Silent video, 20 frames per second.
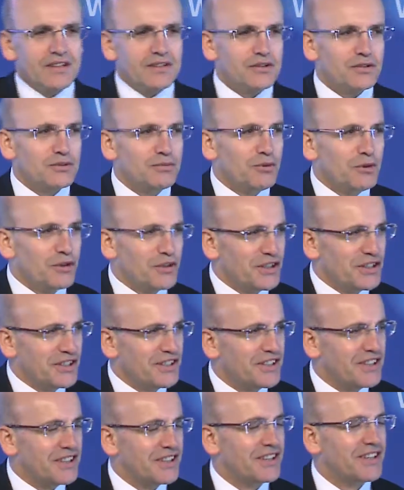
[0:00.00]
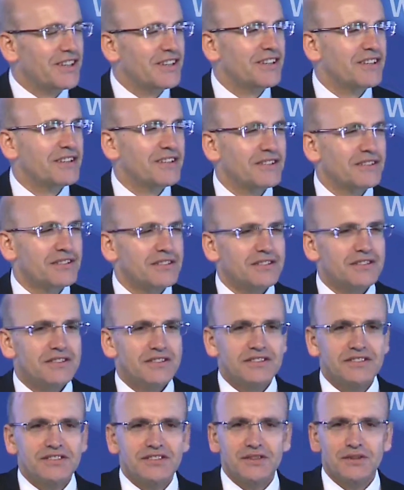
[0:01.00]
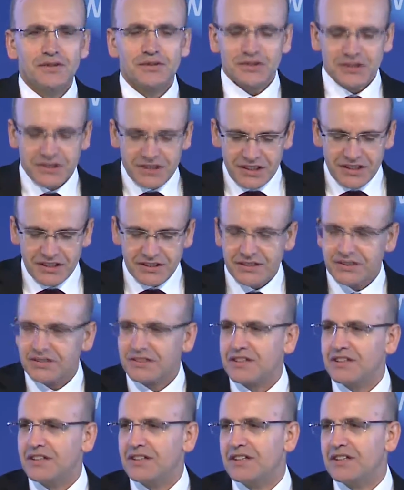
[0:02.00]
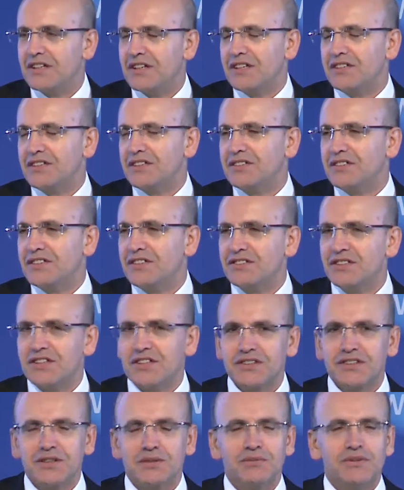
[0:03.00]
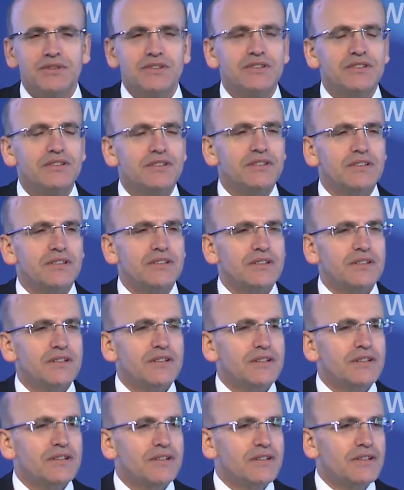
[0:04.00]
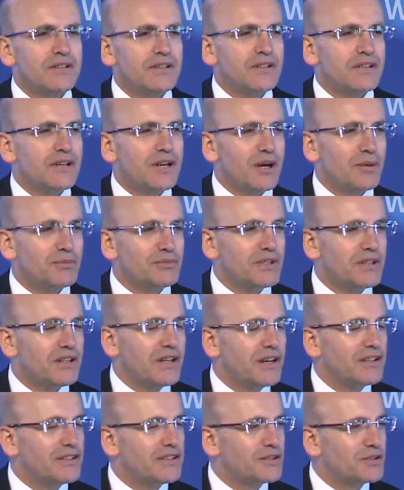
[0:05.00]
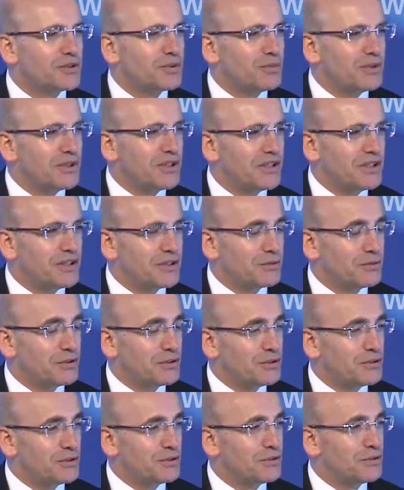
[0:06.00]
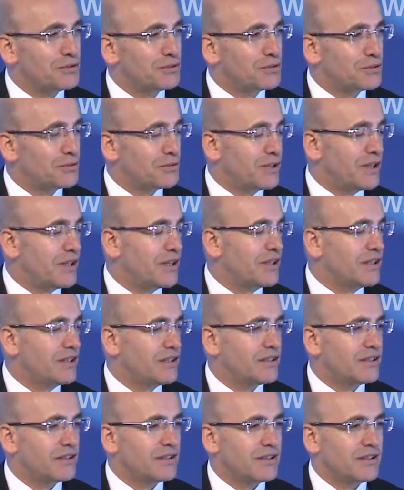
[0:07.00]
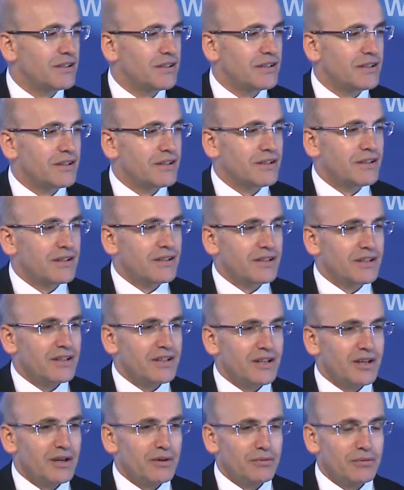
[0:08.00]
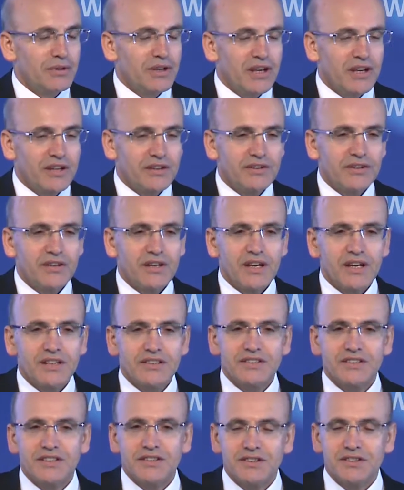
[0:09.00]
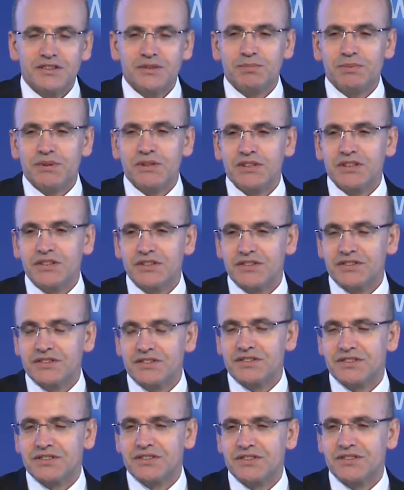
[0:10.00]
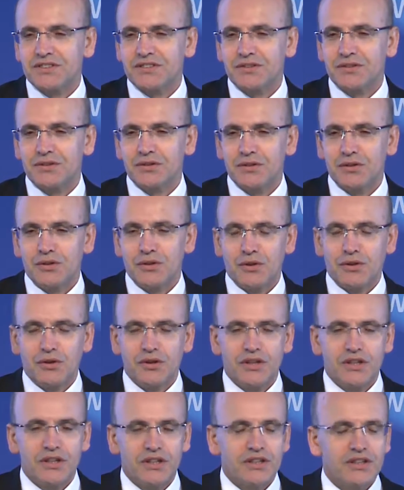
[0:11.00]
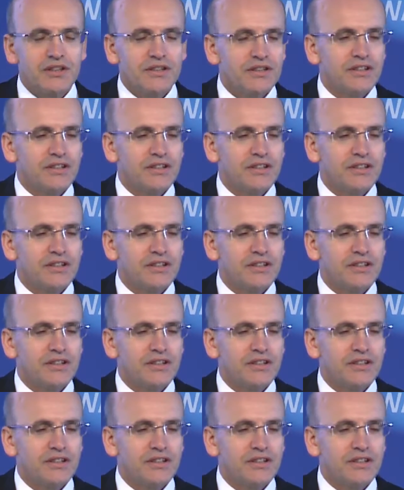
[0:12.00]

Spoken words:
Good morning, distinguished guests, ladies and gentlemen. I'm delighted to be here with you today. And we had excellent speakers earlier.